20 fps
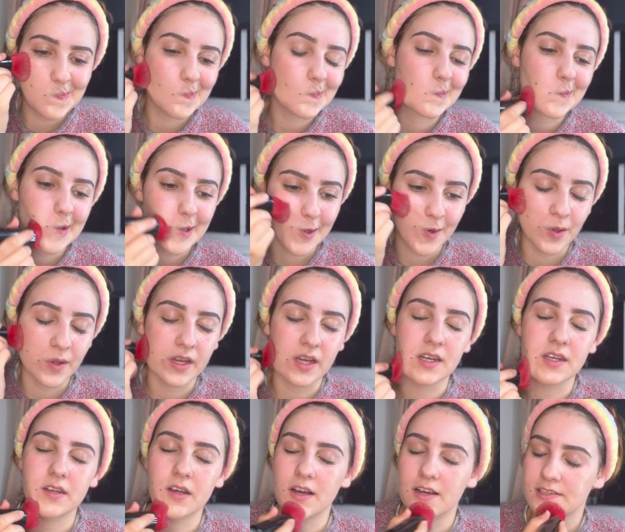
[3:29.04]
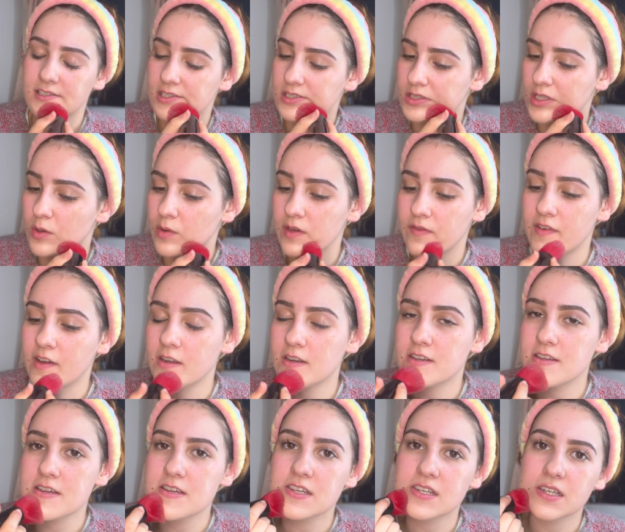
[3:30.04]
you know, like a nice glowy
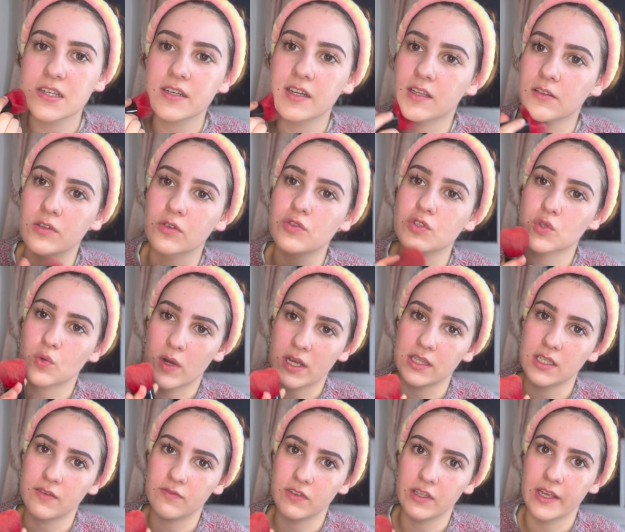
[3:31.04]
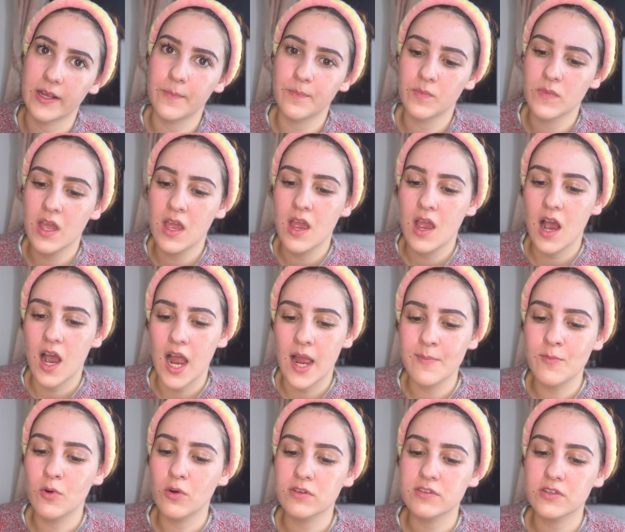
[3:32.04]
foundation, it looks quite lovely.
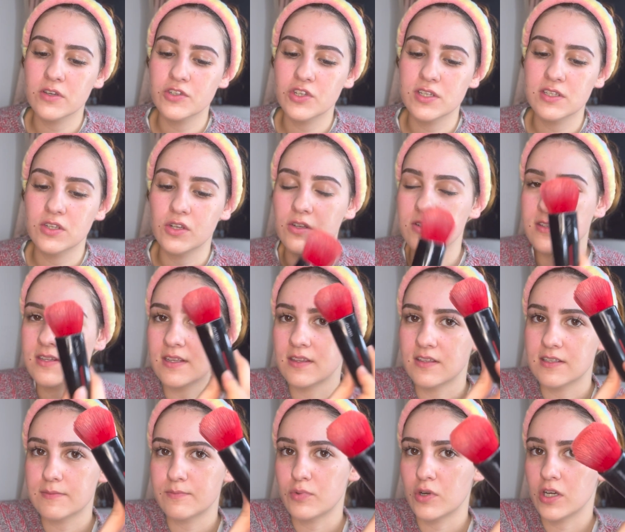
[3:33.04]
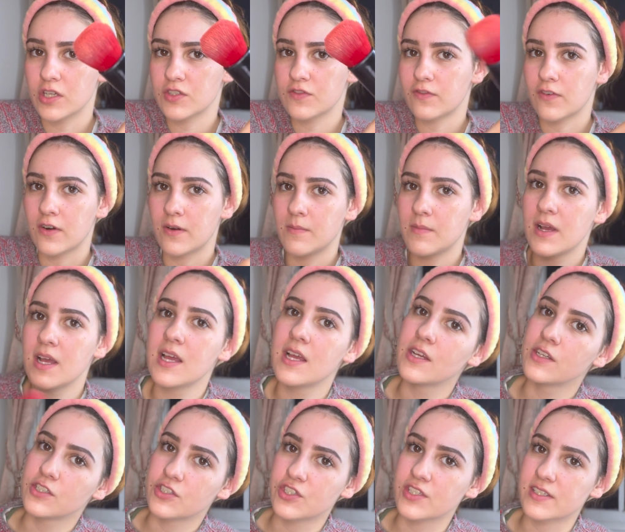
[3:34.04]
I'm also just using this brush from
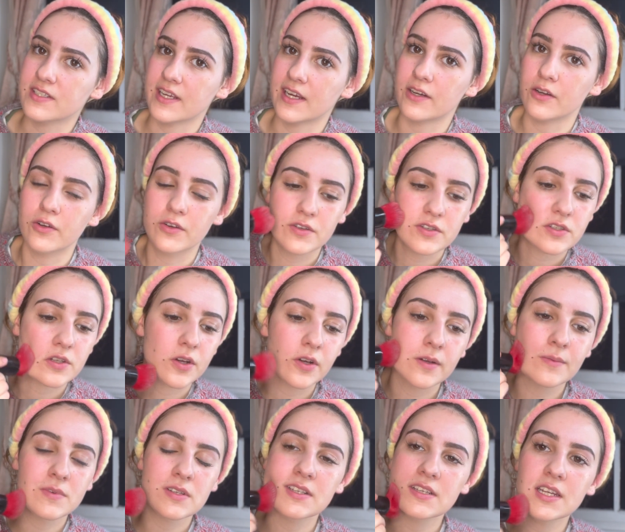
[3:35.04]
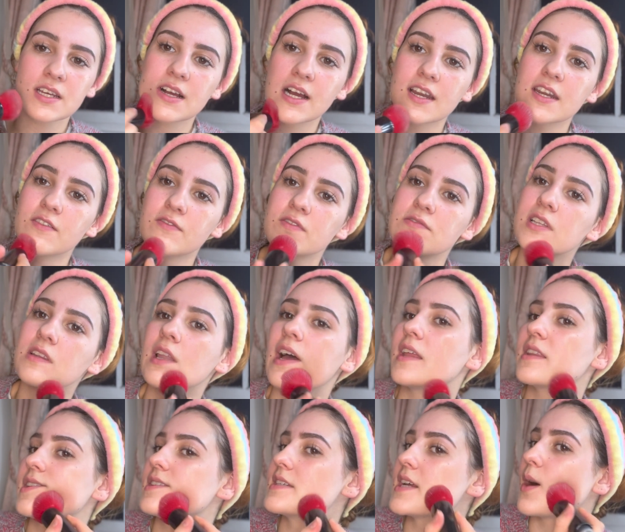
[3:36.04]
Shiseido, so I'm just gonna kind of
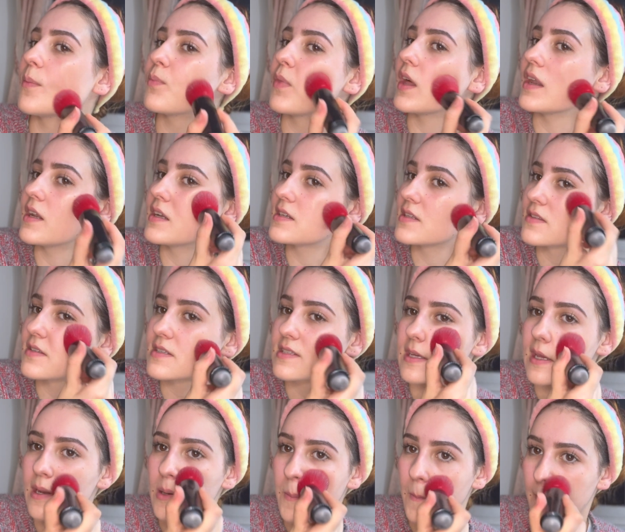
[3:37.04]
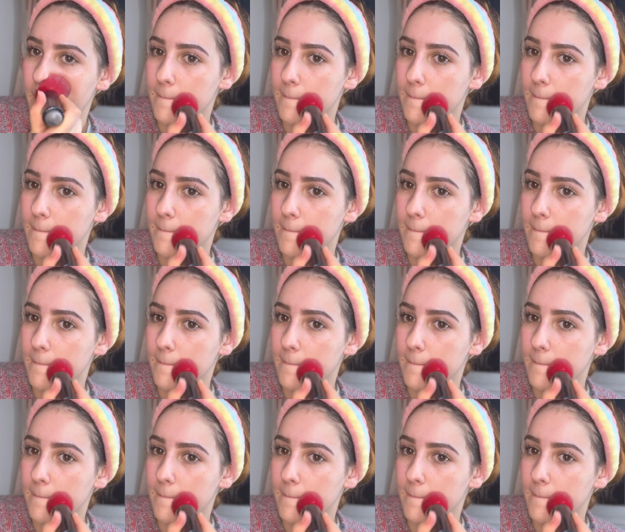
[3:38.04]
lightly tap that into the skin.